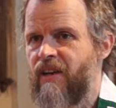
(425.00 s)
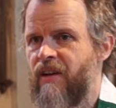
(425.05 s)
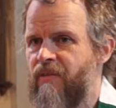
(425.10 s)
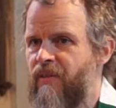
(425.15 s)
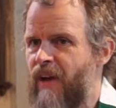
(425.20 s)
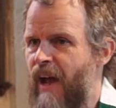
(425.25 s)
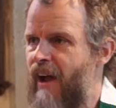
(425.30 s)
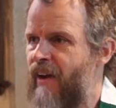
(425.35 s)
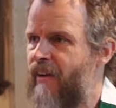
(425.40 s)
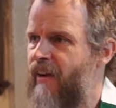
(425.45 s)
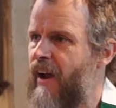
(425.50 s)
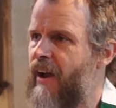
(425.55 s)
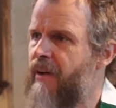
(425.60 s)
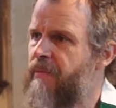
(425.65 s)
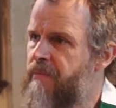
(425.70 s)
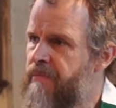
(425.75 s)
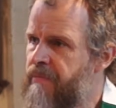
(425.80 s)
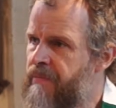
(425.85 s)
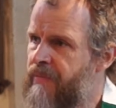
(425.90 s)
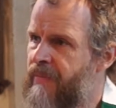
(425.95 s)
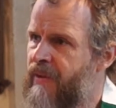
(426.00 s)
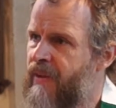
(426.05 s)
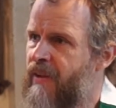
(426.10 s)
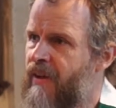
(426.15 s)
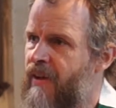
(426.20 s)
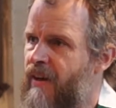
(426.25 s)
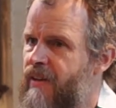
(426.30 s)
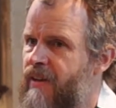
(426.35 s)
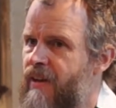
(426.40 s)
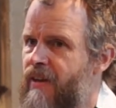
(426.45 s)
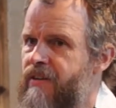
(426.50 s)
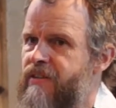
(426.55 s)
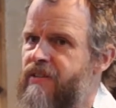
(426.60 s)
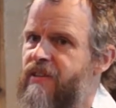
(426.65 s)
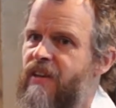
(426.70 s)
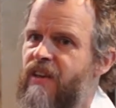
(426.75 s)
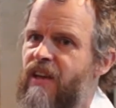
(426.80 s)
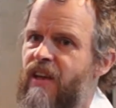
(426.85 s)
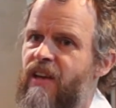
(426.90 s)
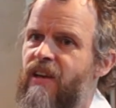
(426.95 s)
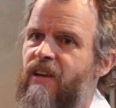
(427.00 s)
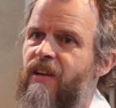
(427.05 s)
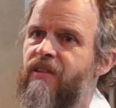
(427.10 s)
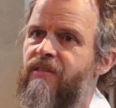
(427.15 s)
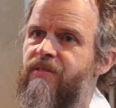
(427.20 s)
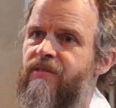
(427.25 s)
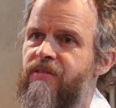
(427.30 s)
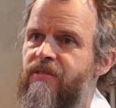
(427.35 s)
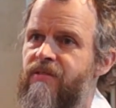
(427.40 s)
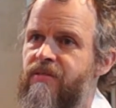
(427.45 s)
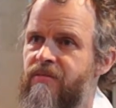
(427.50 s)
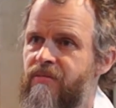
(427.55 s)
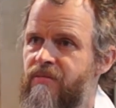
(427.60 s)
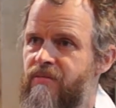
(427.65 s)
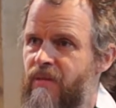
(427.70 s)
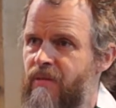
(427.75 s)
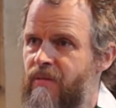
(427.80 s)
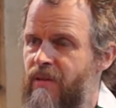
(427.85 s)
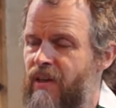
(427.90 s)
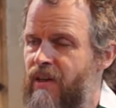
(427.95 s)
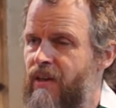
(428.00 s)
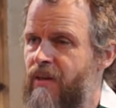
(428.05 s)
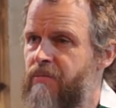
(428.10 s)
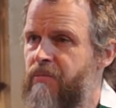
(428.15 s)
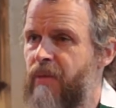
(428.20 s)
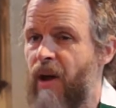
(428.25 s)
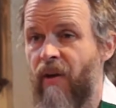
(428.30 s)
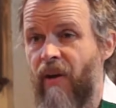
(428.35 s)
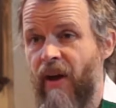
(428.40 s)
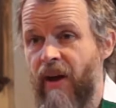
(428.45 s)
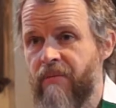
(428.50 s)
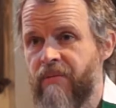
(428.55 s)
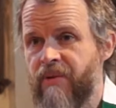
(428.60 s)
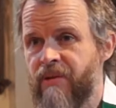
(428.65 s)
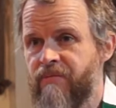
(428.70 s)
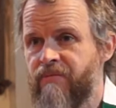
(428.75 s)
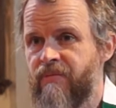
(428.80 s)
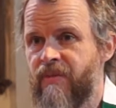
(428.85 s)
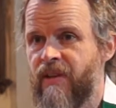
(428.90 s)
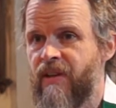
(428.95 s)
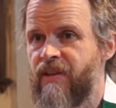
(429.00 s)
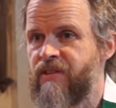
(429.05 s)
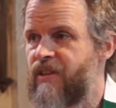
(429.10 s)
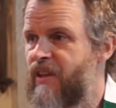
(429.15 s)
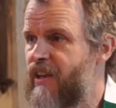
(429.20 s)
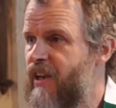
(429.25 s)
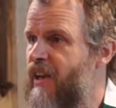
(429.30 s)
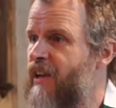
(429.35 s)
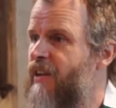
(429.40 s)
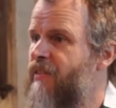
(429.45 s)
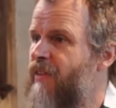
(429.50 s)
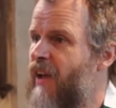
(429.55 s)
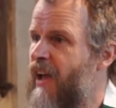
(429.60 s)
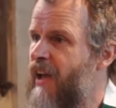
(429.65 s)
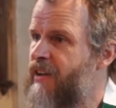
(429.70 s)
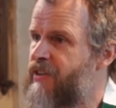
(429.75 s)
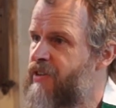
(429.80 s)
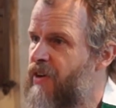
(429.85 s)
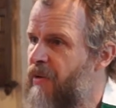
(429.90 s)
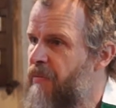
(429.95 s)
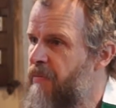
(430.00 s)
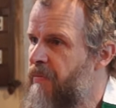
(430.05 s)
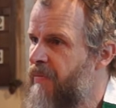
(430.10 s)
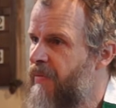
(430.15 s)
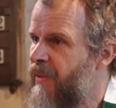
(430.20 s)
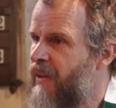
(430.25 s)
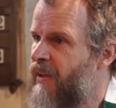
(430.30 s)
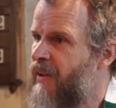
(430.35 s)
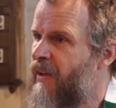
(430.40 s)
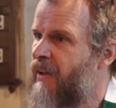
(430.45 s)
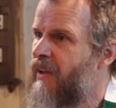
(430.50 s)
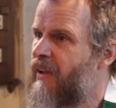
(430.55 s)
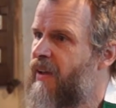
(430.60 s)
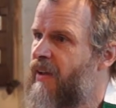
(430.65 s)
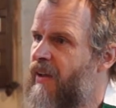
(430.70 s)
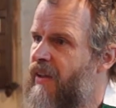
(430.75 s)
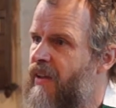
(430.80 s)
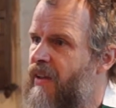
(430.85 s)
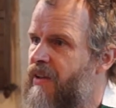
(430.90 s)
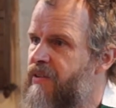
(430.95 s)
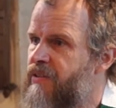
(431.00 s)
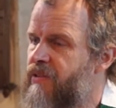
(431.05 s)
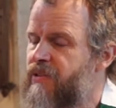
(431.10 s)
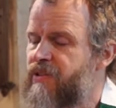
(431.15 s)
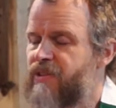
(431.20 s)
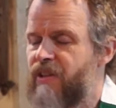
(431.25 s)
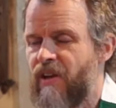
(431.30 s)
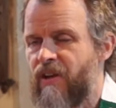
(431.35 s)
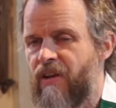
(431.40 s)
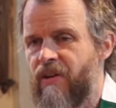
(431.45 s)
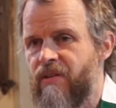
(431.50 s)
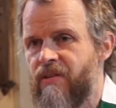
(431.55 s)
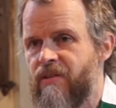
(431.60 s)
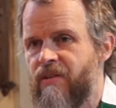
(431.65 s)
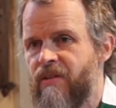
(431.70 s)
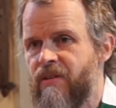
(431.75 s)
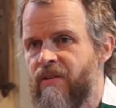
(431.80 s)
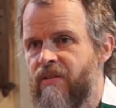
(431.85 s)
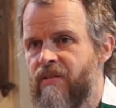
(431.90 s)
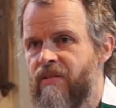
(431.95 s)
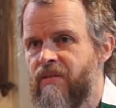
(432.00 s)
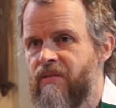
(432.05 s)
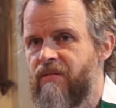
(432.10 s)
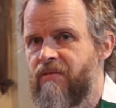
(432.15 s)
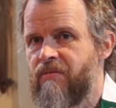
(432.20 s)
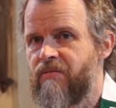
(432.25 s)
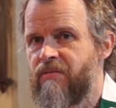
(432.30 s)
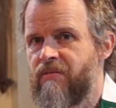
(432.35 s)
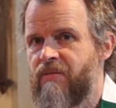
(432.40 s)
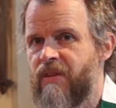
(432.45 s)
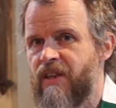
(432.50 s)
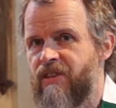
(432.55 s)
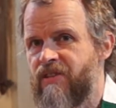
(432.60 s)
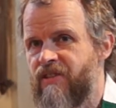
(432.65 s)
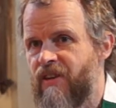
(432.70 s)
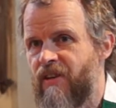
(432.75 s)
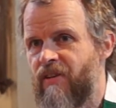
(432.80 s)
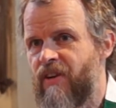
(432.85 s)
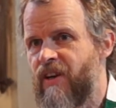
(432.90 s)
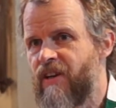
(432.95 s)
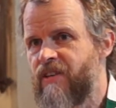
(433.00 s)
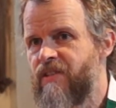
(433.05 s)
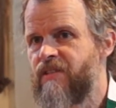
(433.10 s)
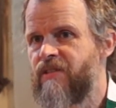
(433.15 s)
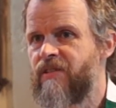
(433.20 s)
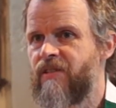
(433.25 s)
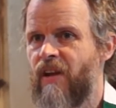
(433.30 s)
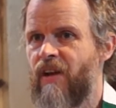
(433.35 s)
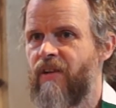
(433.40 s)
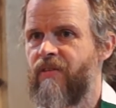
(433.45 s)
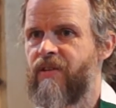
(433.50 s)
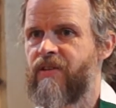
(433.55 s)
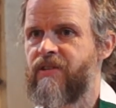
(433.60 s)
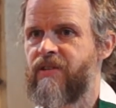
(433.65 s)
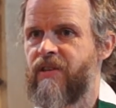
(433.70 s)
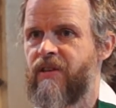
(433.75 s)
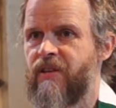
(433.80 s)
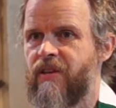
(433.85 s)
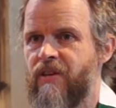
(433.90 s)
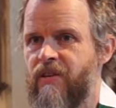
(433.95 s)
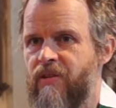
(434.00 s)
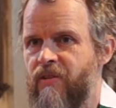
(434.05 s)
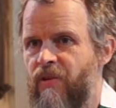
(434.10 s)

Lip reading: of Aram, and there was the king of Moab, there's the king of Edom. There's also the Assyrians over to the